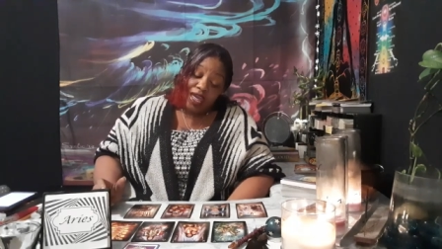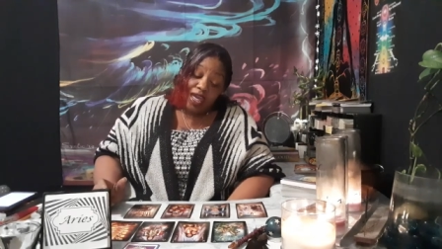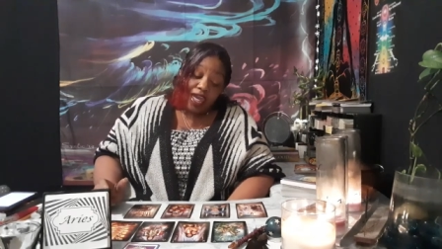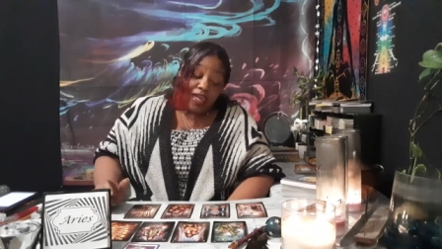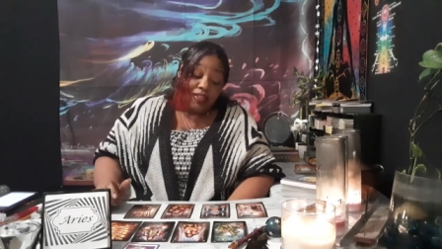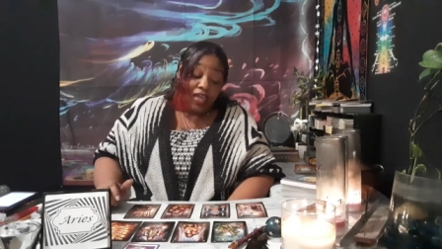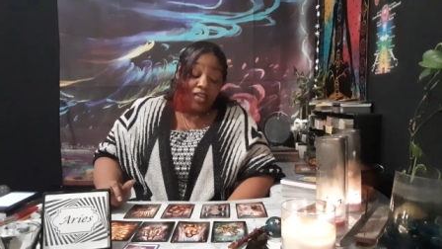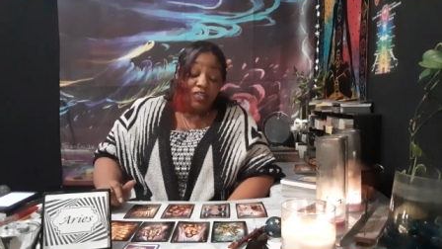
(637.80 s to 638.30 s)

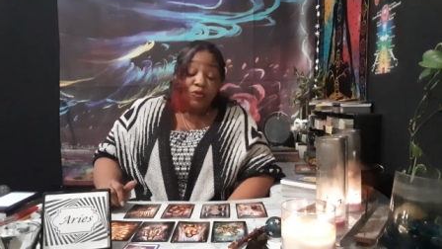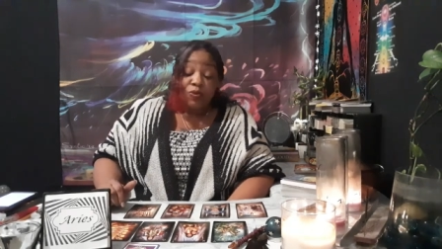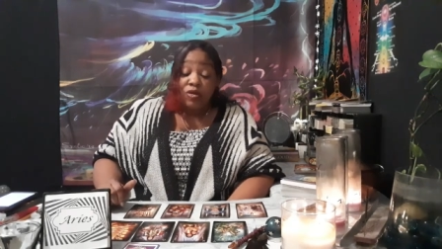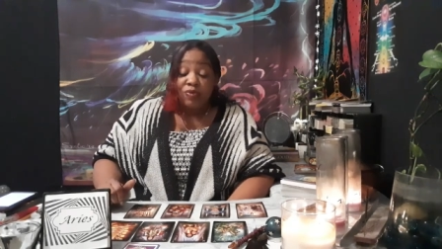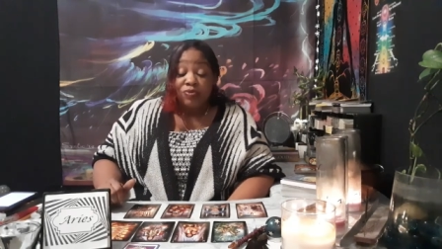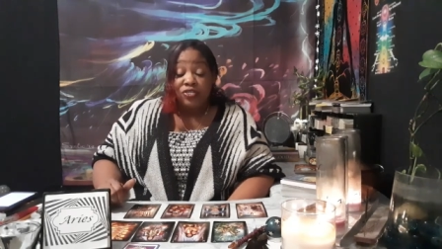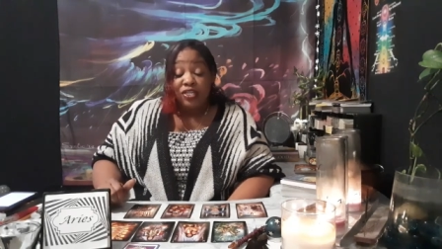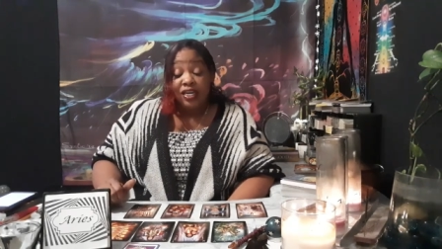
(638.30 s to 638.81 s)
And that's what
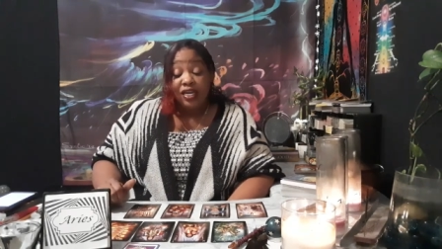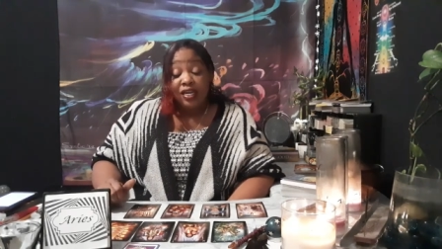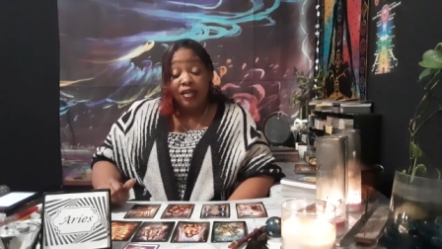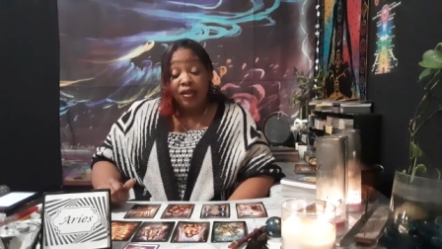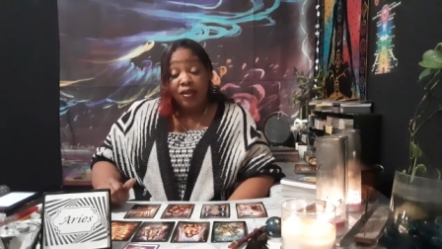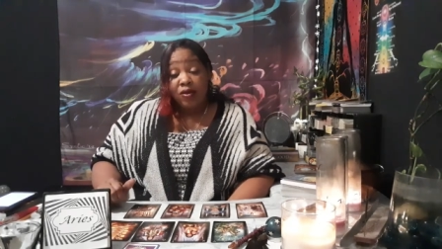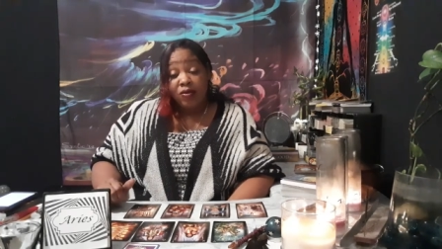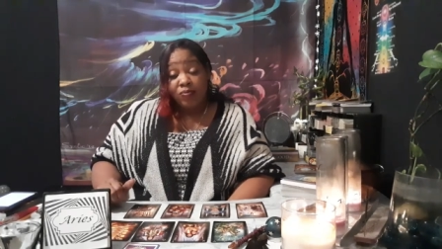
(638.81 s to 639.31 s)
I'm seeing
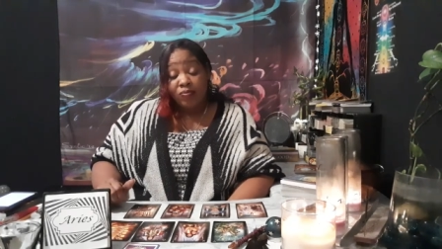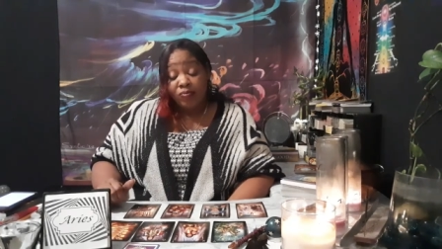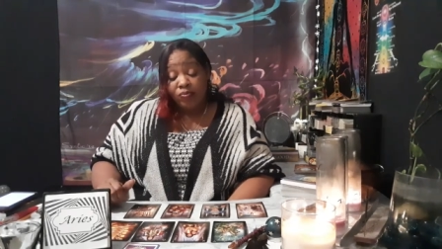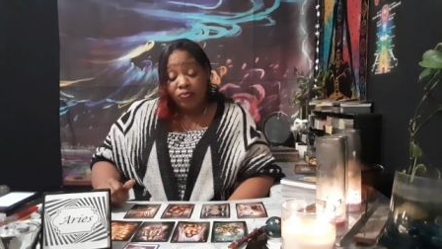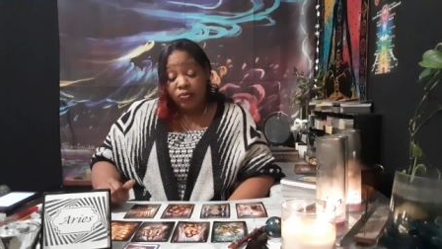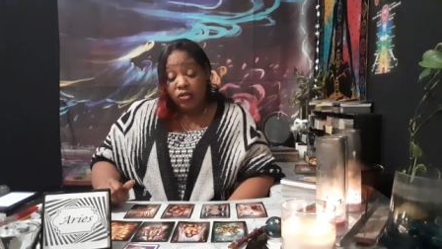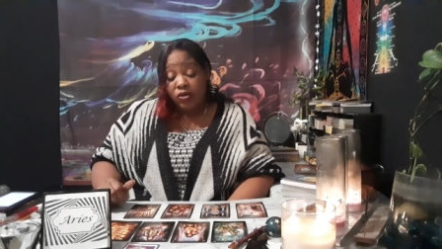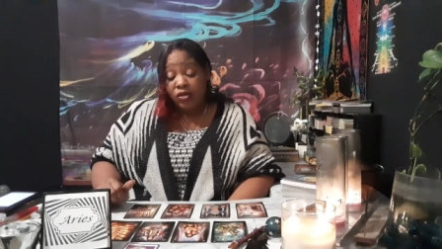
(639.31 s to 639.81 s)
here.
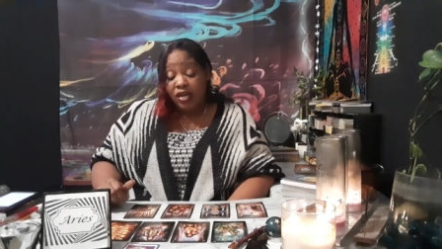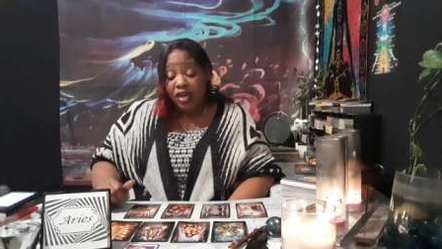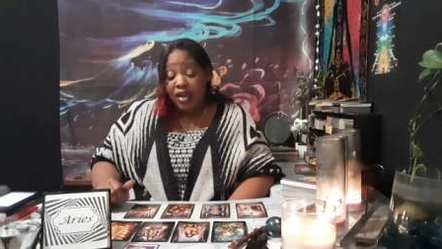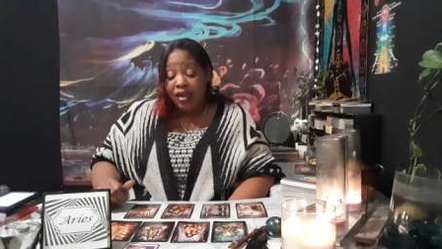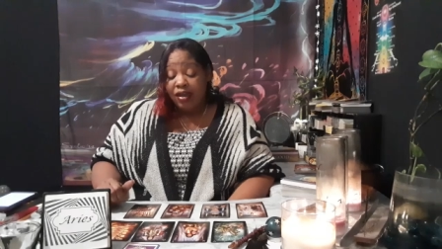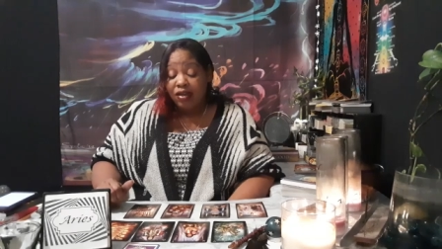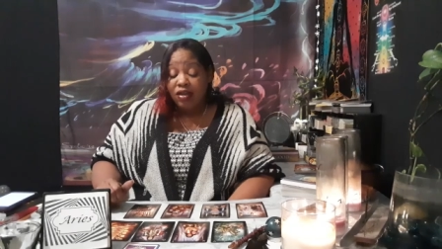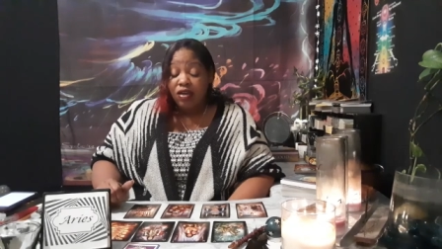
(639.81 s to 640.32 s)

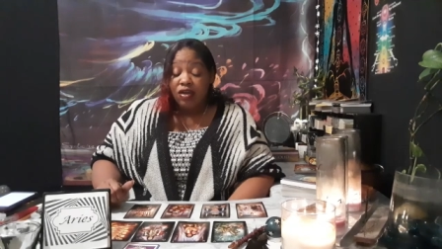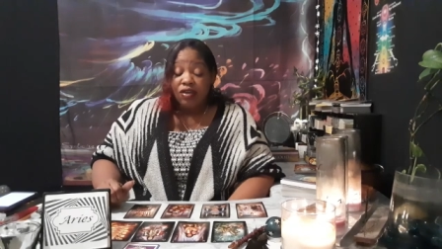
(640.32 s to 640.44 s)
Okay?